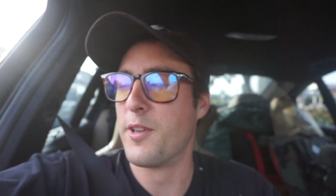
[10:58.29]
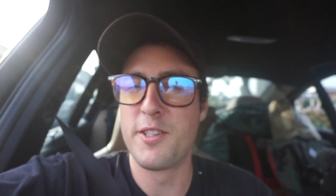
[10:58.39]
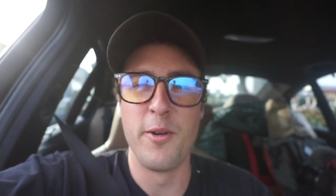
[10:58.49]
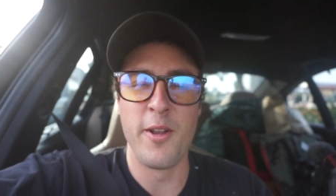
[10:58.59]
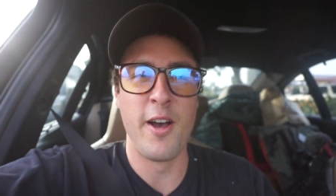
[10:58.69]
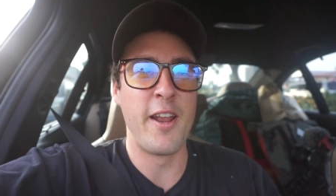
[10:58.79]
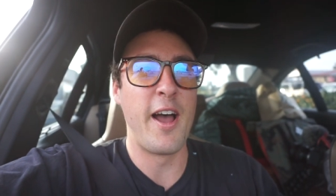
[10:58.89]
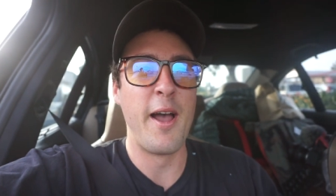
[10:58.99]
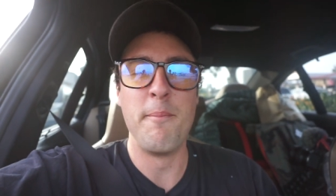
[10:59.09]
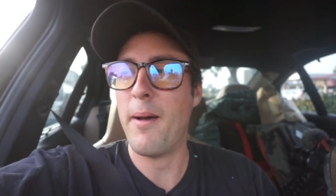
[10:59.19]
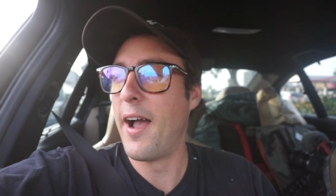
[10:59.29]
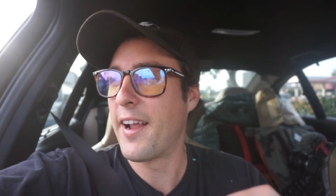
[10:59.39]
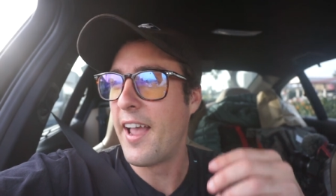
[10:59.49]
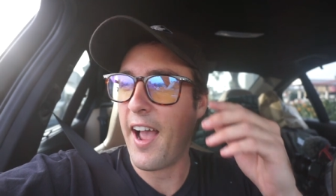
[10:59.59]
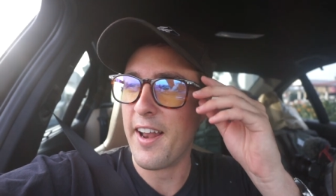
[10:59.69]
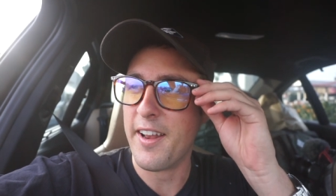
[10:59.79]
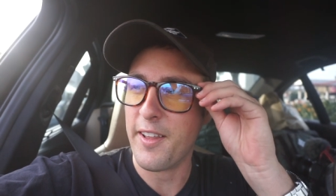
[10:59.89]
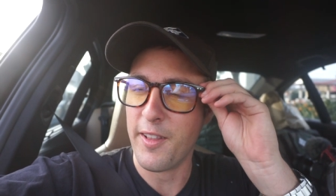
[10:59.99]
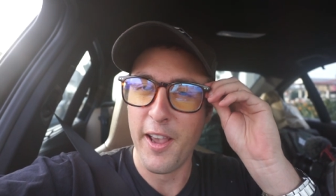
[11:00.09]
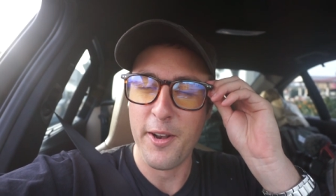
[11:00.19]
what is going on? I'm back at it
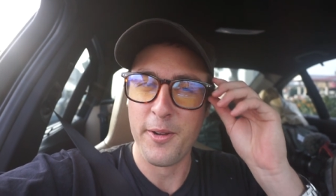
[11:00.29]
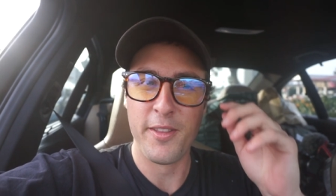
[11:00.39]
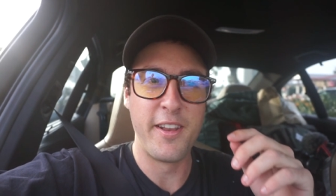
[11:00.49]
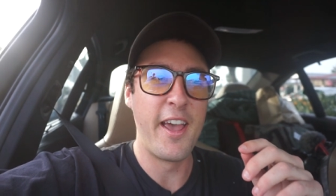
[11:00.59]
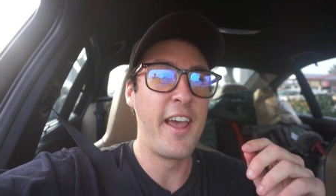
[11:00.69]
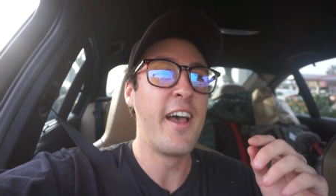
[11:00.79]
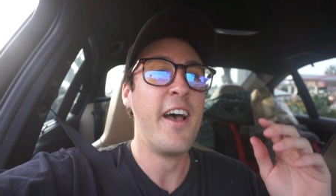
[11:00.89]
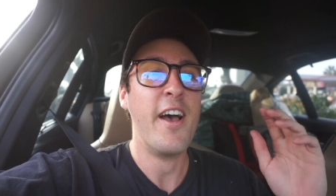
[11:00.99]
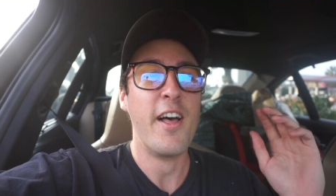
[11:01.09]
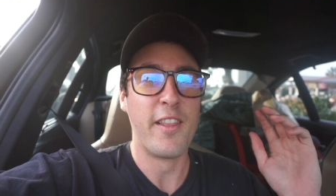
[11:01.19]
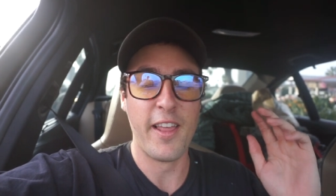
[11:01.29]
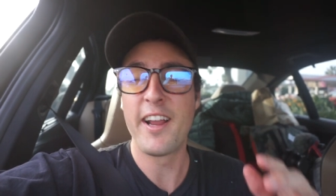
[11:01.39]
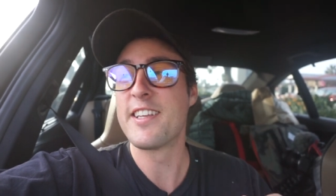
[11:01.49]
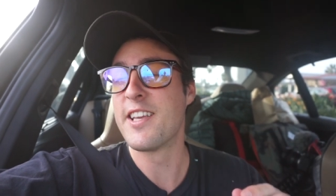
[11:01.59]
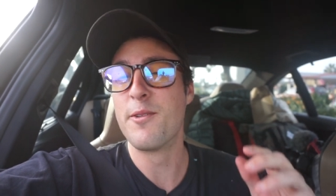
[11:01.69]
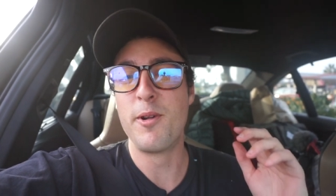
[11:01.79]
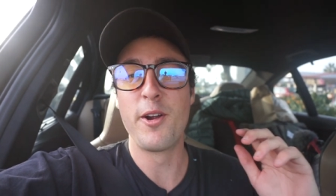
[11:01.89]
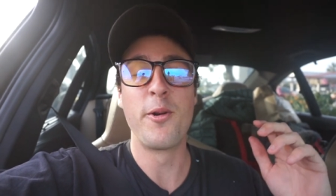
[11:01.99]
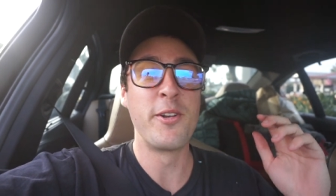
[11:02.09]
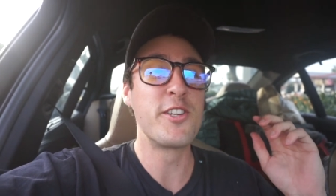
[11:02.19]
later in the day. Like I said, we
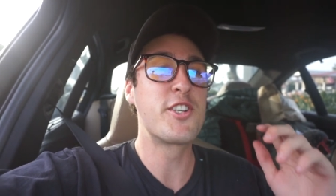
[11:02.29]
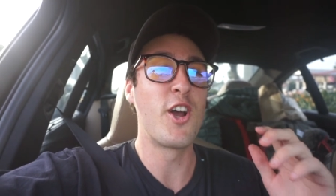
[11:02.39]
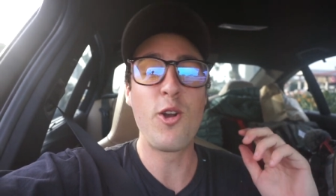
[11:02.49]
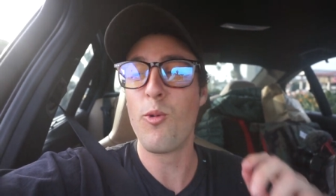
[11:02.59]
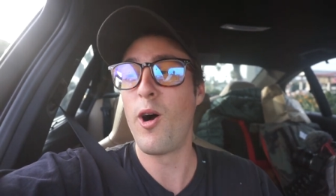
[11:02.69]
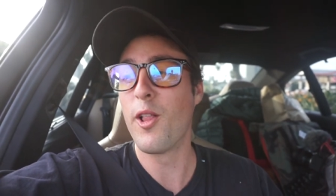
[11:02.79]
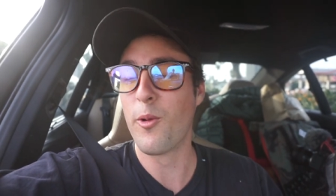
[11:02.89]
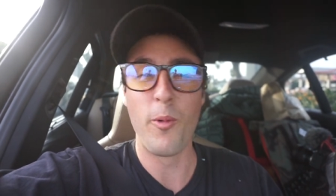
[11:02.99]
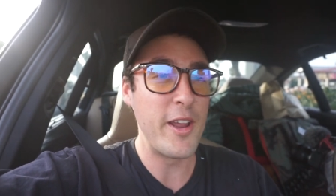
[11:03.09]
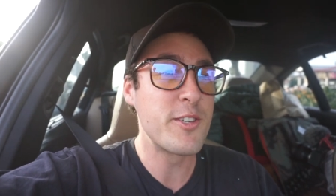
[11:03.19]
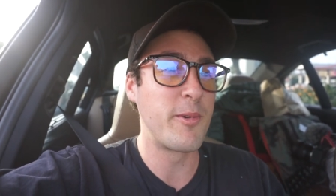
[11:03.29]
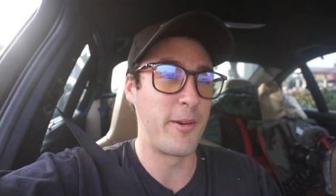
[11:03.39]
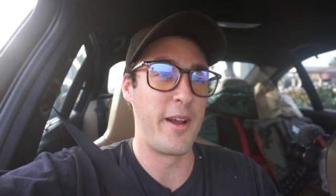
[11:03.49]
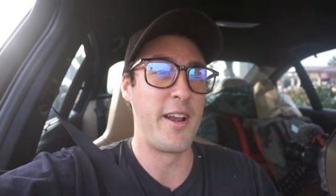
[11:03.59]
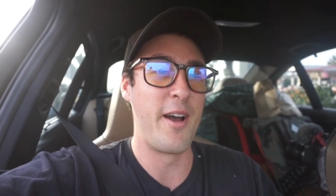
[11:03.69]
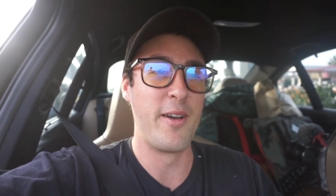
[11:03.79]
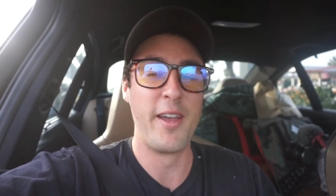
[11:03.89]
are going to Chuckwalla Raceway right now,